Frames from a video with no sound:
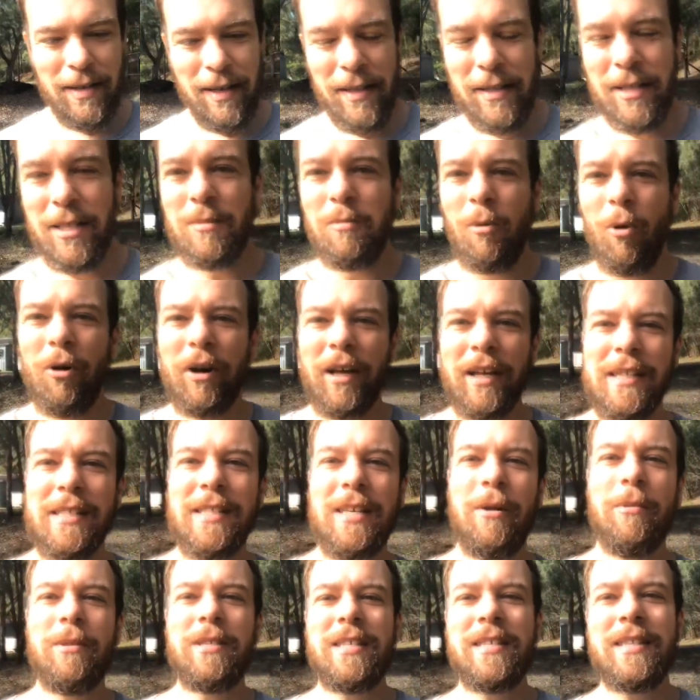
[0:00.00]
This morning, as
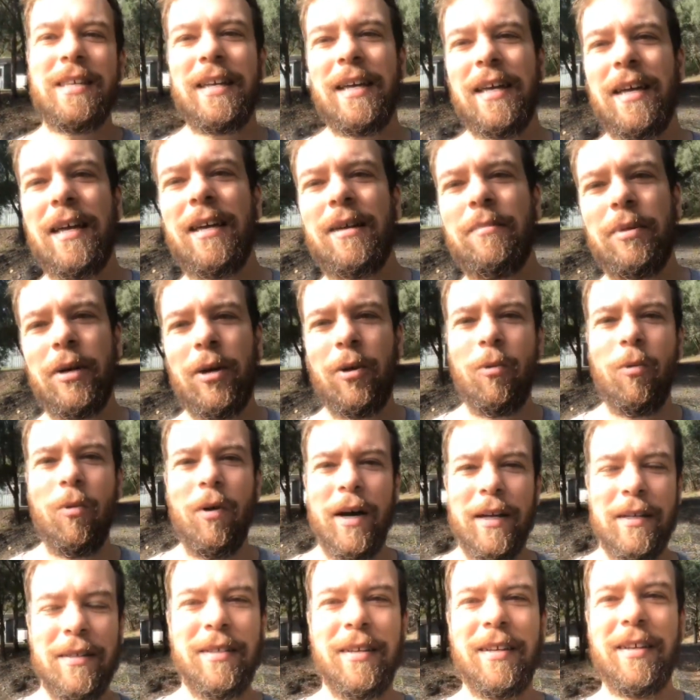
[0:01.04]
I was thinking about
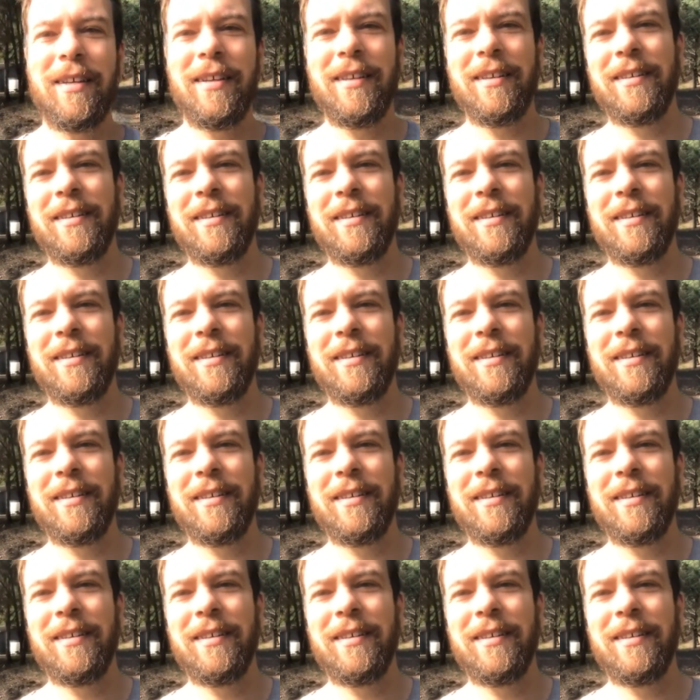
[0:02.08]
what